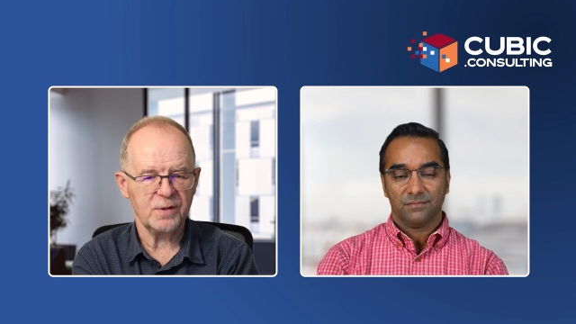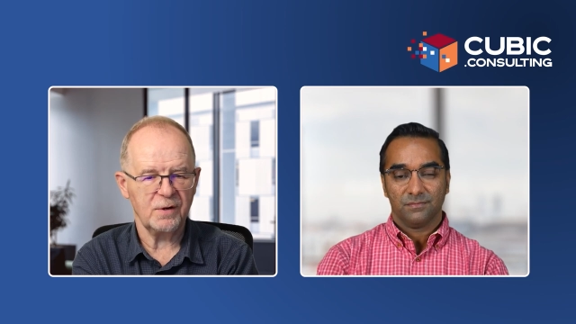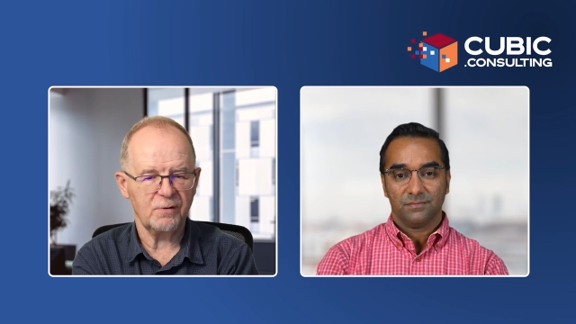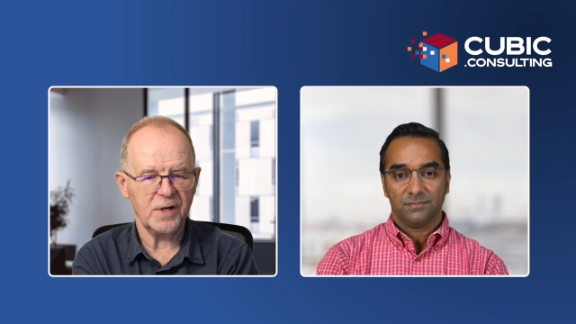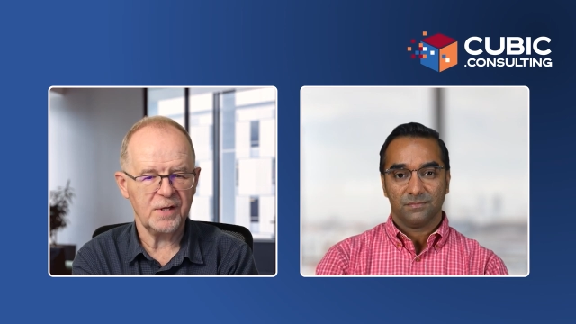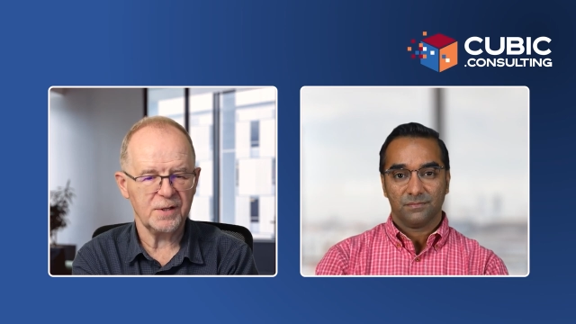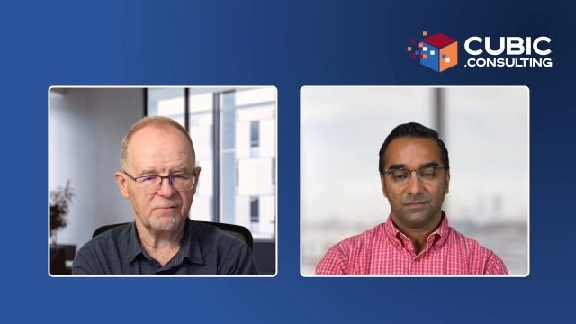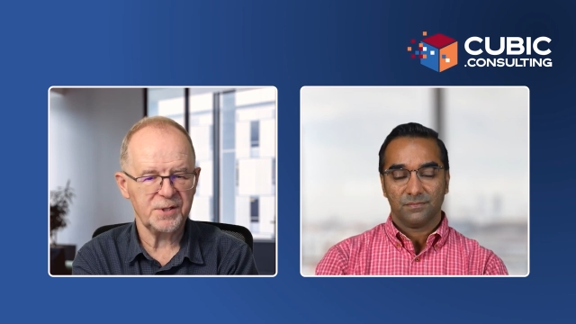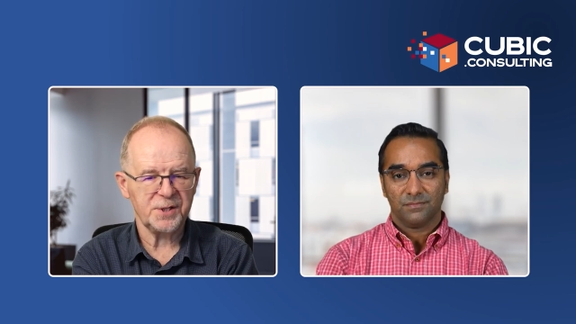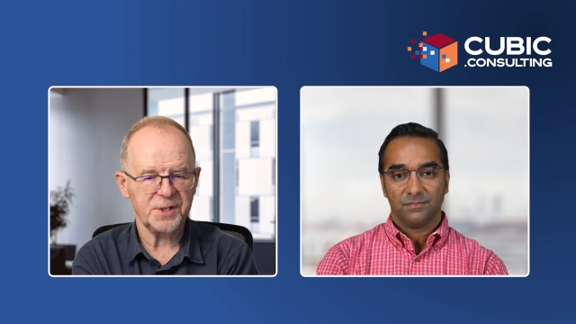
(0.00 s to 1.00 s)
Speaker 1: only the
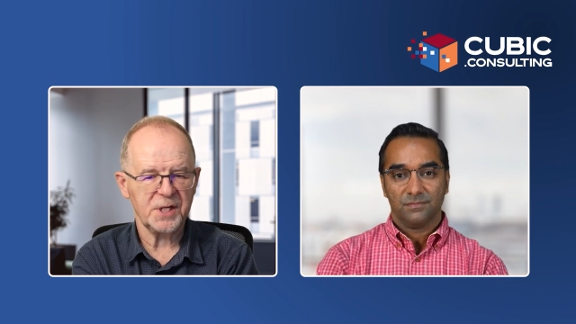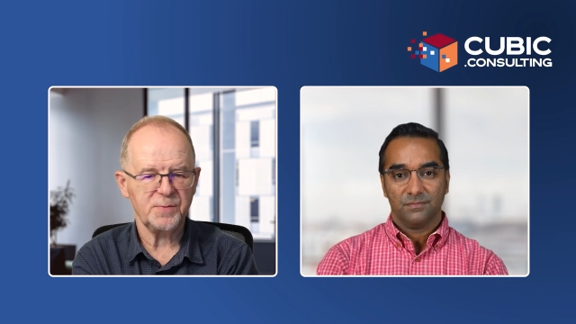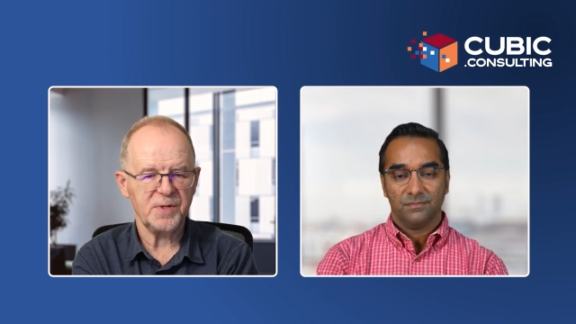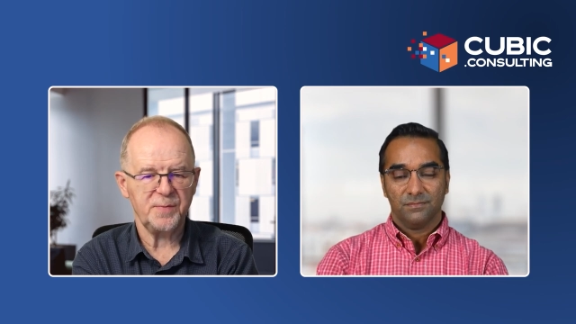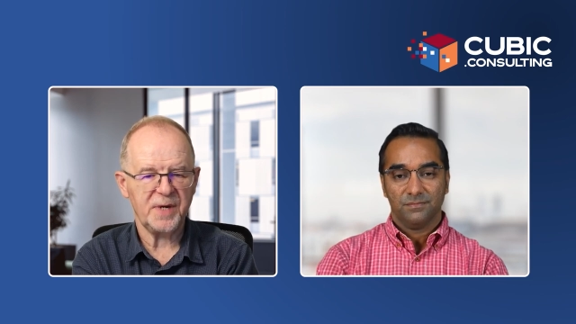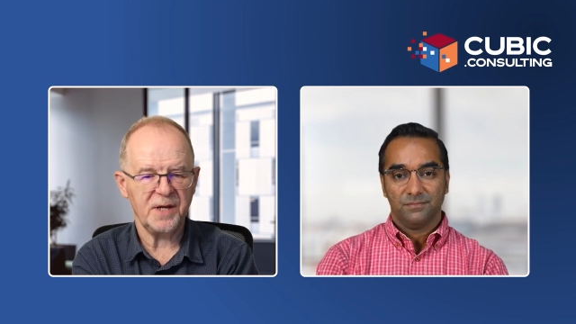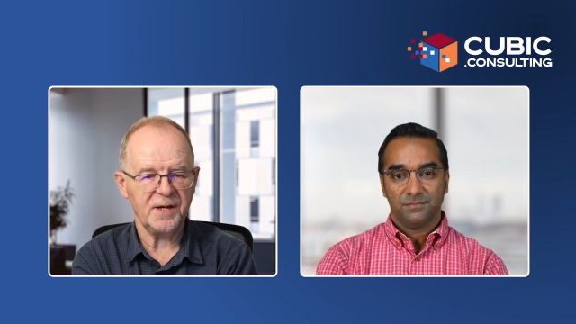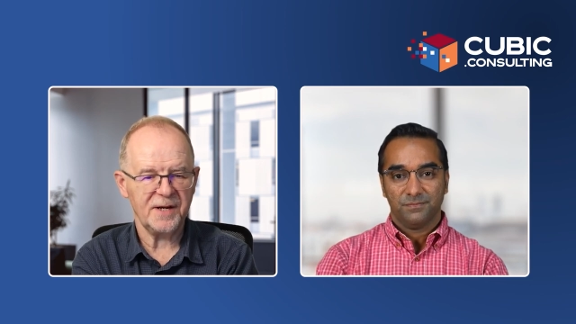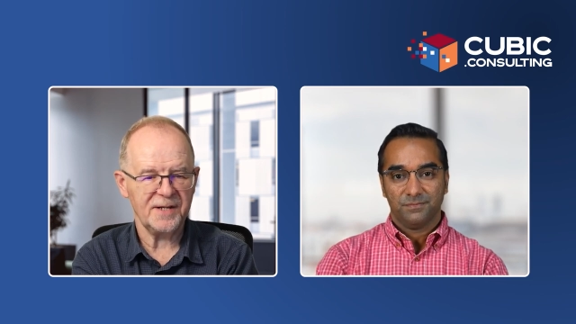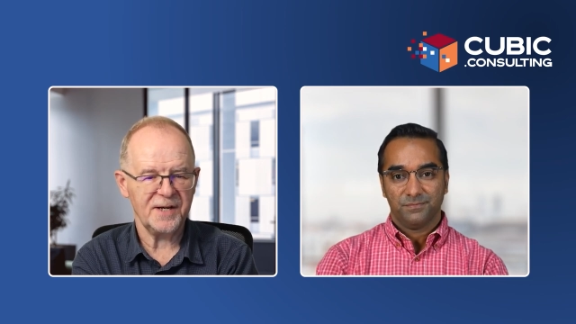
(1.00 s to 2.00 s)
risk assessment at the
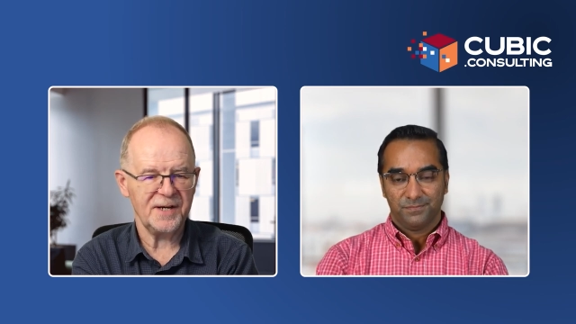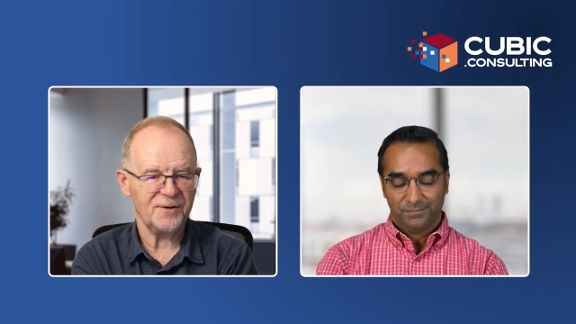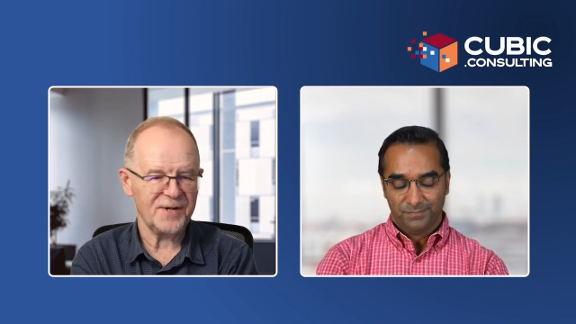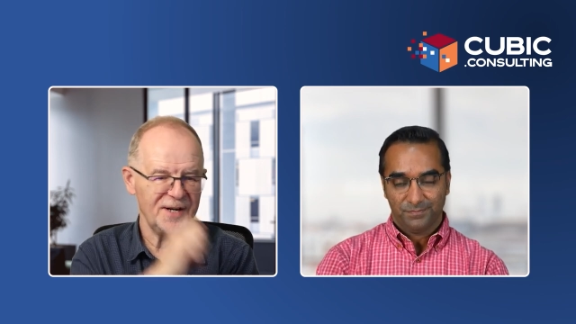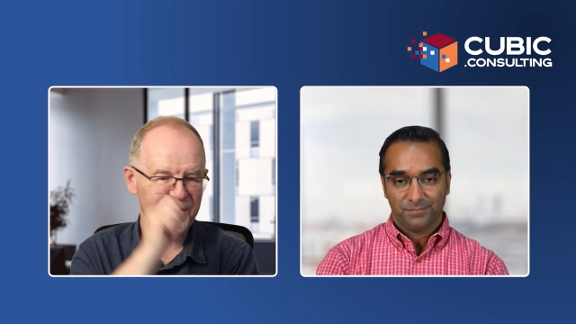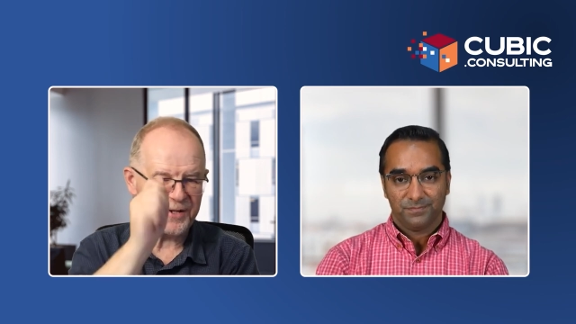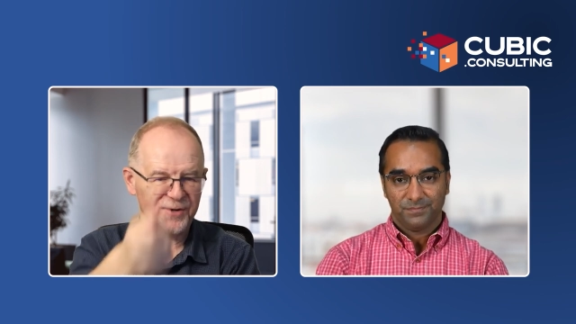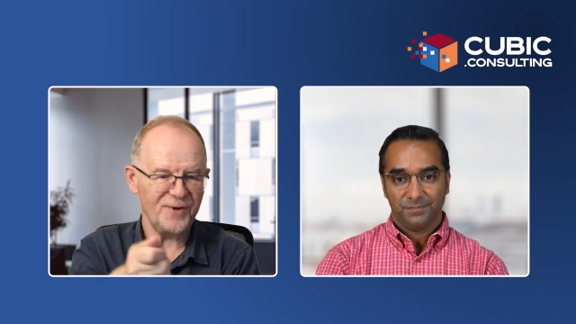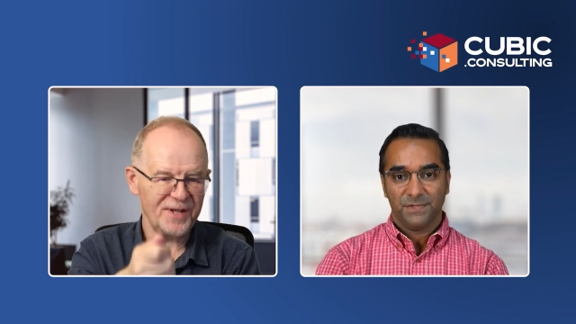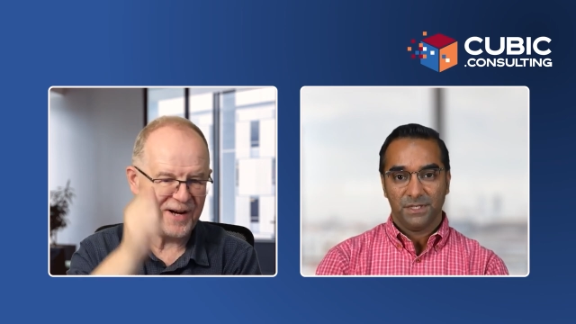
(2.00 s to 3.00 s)
beginning and then okay you get the
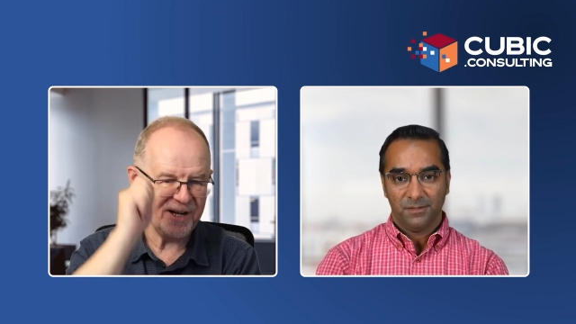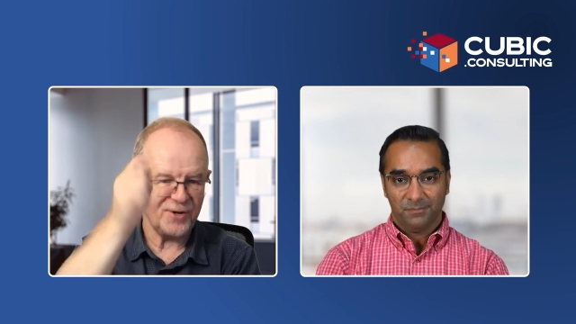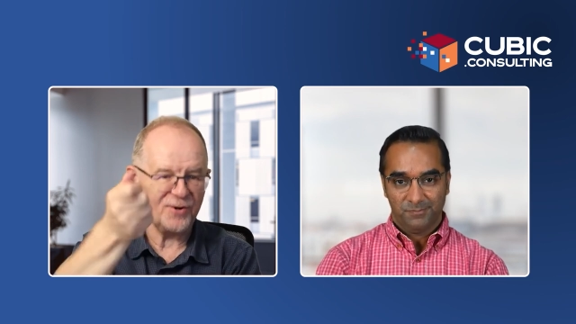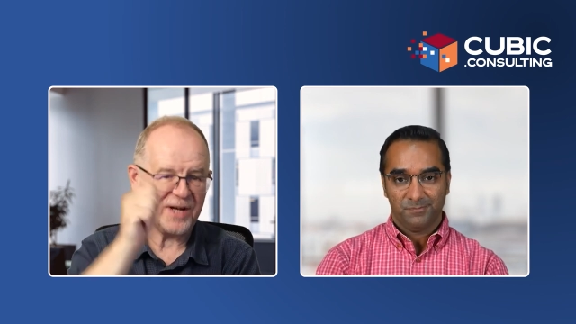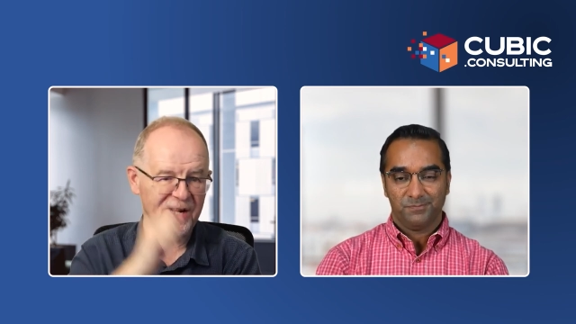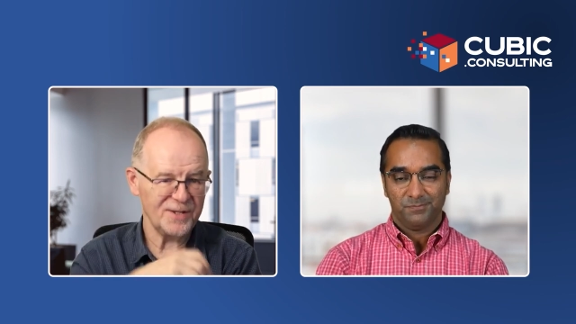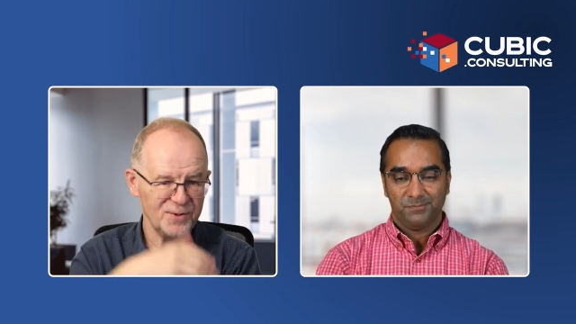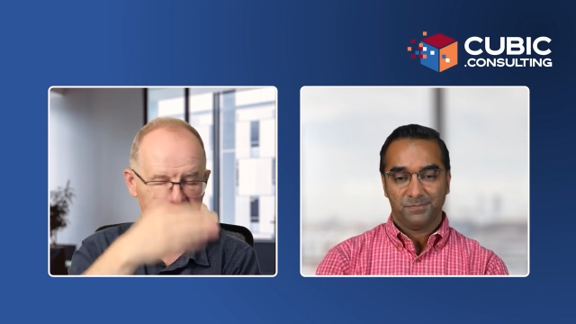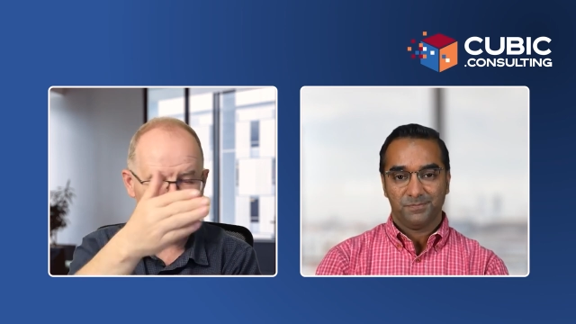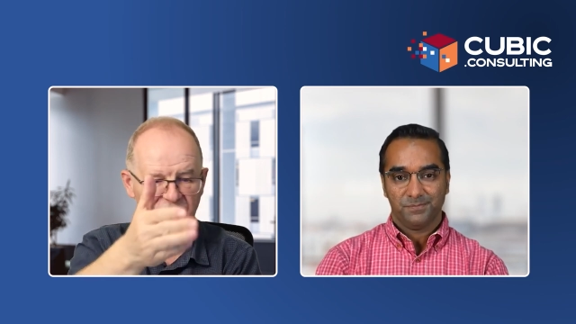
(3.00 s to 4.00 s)
green light okay
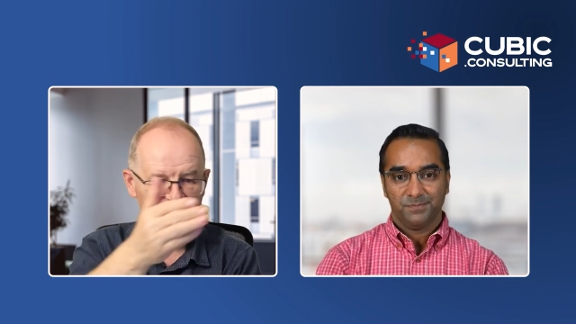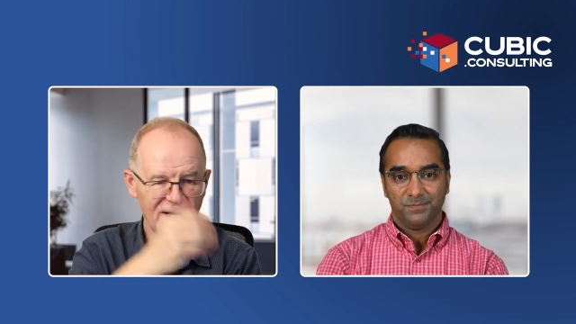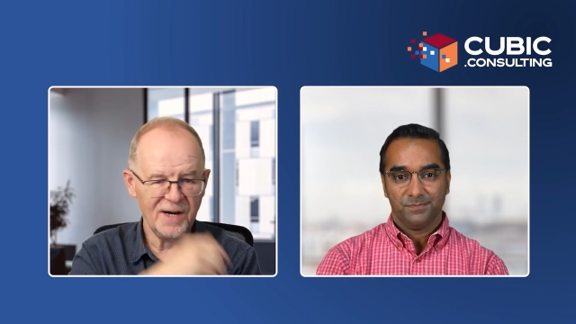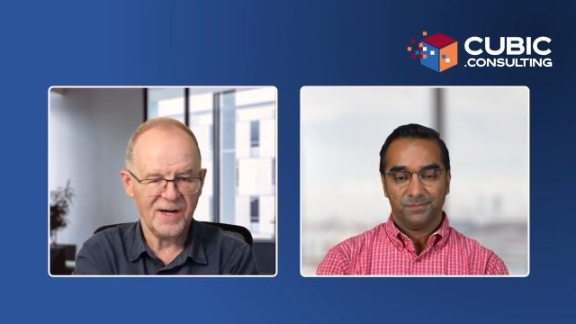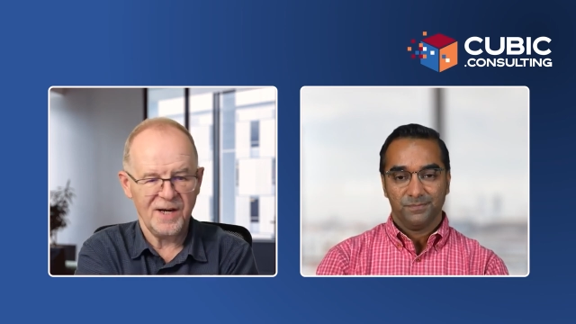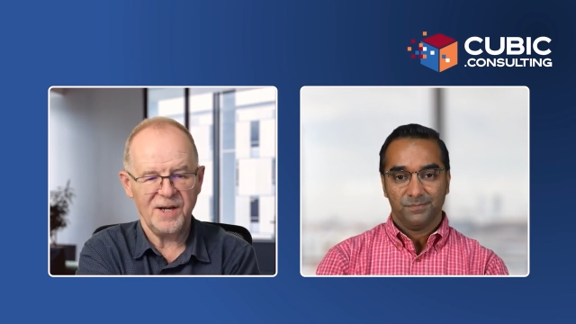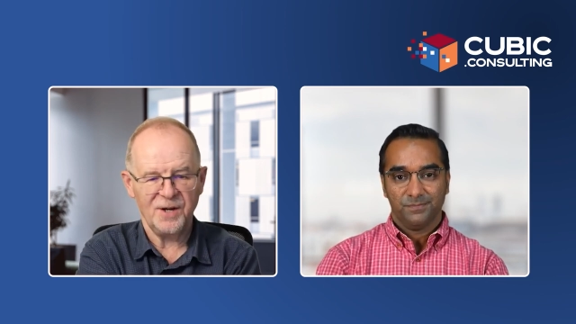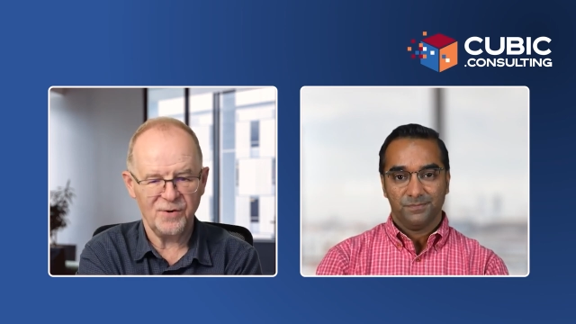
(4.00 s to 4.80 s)
today you know